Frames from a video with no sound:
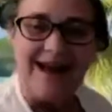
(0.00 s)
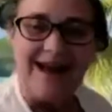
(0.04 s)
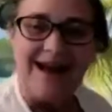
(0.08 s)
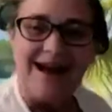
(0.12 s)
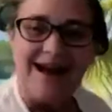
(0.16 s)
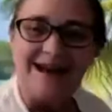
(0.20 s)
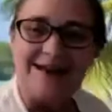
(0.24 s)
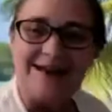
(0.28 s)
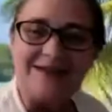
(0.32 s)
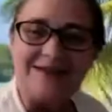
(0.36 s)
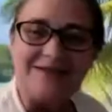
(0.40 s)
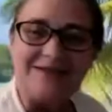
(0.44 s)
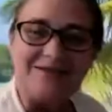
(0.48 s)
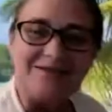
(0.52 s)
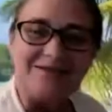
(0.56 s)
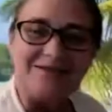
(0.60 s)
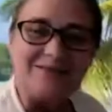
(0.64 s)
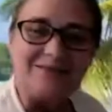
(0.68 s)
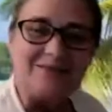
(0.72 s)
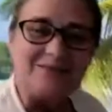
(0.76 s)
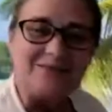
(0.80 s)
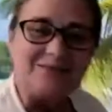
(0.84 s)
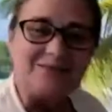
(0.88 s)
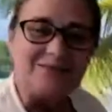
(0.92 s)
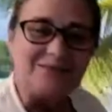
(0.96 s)
love.
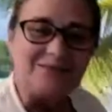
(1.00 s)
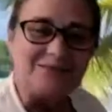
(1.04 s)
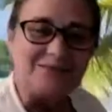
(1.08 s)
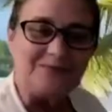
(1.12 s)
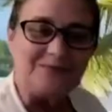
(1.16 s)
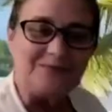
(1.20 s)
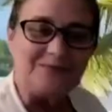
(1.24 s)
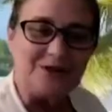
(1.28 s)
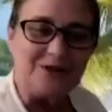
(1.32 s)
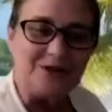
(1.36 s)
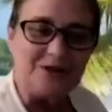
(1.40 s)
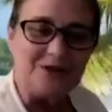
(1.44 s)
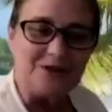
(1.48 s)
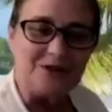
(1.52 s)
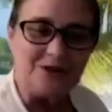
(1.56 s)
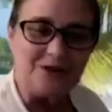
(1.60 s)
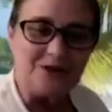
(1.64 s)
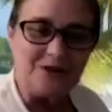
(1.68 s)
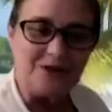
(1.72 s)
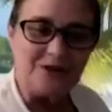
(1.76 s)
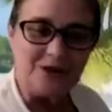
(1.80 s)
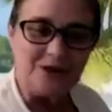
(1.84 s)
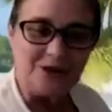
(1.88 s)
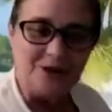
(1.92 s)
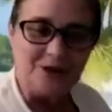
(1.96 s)
Years
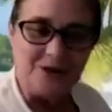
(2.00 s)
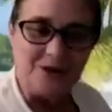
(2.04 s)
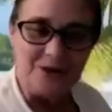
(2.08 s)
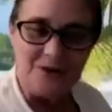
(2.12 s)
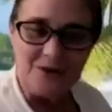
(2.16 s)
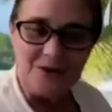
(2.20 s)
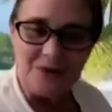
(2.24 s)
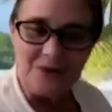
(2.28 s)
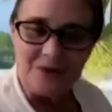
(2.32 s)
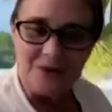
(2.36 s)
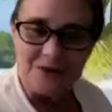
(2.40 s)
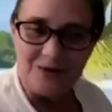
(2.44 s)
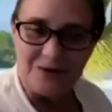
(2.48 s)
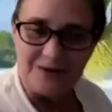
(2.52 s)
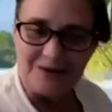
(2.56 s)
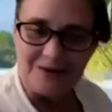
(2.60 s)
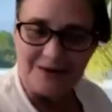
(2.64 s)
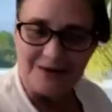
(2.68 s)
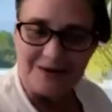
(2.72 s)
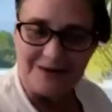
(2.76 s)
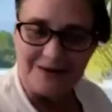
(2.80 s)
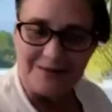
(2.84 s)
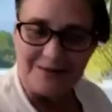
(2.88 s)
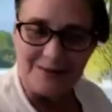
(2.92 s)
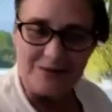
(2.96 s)
ago,
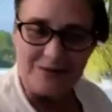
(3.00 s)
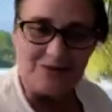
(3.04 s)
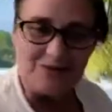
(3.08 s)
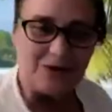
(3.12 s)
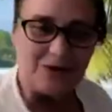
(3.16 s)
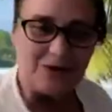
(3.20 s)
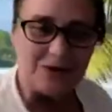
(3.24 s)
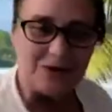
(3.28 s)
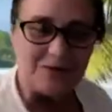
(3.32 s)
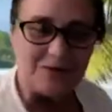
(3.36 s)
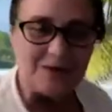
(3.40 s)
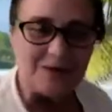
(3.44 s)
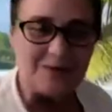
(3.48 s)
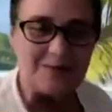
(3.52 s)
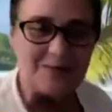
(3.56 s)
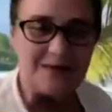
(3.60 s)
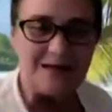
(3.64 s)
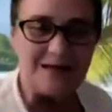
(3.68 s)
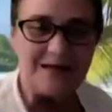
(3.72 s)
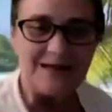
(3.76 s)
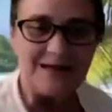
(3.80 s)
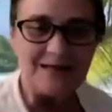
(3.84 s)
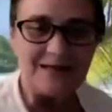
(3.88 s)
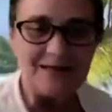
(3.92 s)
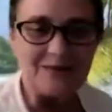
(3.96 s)
before I met my
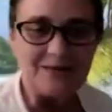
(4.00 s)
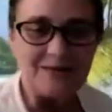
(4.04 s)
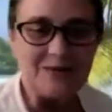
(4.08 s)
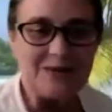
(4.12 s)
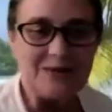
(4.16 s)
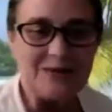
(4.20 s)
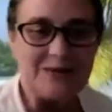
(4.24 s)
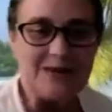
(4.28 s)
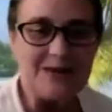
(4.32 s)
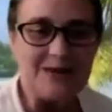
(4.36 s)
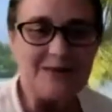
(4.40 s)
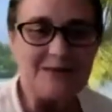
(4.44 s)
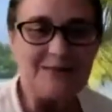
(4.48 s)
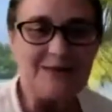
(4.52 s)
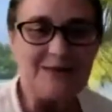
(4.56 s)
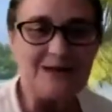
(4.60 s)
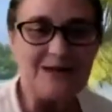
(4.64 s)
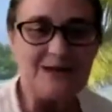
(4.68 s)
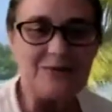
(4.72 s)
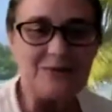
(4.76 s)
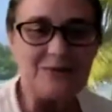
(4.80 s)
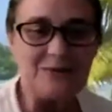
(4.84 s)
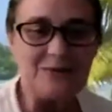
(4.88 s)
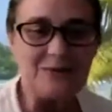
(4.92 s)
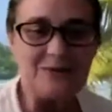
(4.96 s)
husband, I met
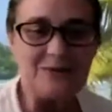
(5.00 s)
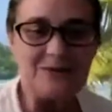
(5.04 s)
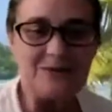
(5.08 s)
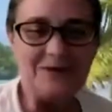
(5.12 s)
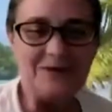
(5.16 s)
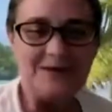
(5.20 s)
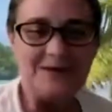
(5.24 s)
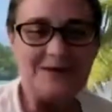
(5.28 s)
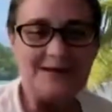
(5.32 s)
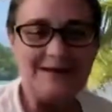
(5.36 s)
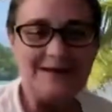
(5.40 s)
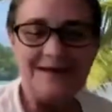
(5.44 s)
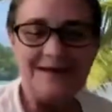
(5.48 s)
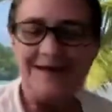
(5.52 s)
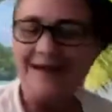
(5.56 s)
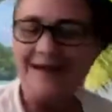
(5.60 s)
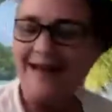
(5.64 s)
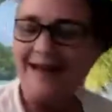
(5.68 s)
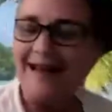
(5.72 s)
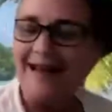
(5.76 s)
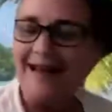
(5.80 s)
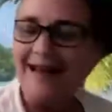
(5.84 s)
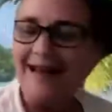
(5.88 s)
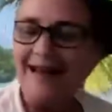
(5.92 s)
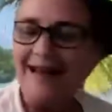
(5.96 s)
a woman,
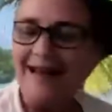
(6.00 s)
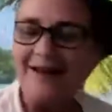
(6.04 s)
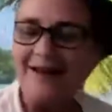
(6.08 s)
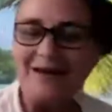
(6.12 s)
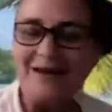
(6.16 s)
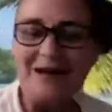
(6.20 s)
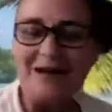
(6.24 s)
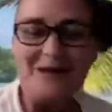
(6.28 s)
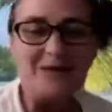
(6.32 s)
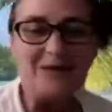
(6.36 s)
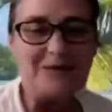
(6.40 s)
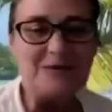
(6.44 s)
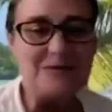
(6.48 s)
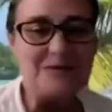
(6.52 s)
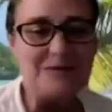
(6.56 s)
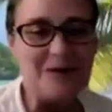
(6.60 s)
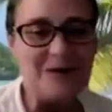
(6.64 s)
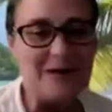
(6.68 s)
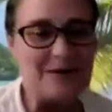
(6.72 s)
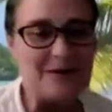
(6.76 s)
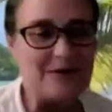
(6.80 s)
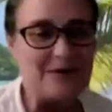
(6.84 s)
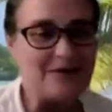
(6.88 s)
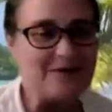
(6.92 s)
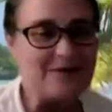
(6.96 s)
and her name was
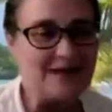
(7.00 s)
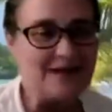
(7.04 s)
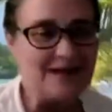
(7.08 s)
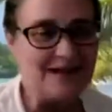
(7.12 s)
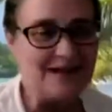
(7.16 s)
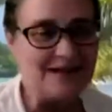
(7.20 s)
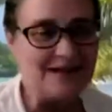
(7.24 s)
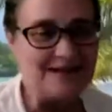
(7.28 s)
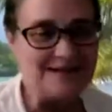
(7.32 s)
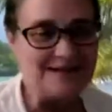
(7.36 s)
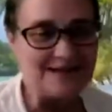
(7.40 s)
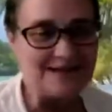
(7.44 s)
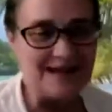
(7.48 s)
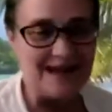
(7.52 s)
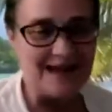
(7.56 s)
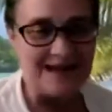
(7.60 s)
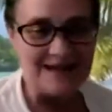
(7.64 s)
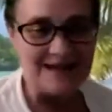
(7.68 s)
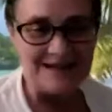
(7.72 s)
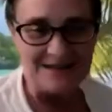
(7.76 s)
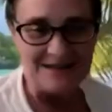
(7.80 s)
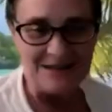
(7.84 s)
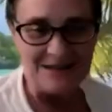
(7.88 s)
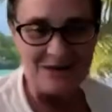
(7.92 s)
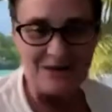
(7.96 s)
Mary
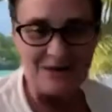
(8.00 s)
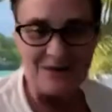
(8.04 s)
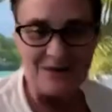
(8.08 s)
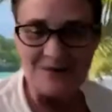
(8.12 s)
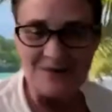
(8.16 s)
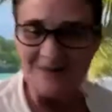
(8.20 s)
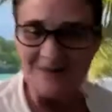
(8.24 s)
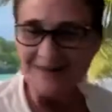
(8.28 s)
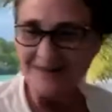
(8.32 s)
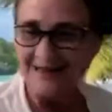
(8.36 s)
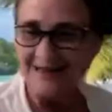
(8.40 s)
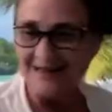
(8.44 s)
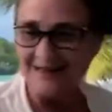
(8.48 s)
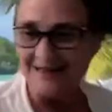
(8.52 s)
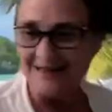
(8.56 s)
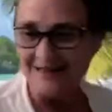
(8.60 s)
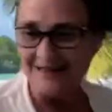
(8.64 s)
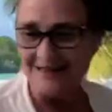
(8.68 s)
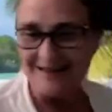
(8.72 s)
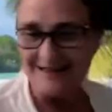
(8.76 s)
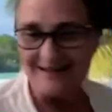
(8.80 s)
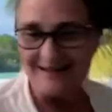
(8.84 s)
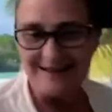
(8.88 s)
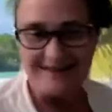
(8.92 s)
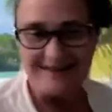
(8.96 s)
Valentine,
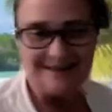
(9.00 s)
coincidentally.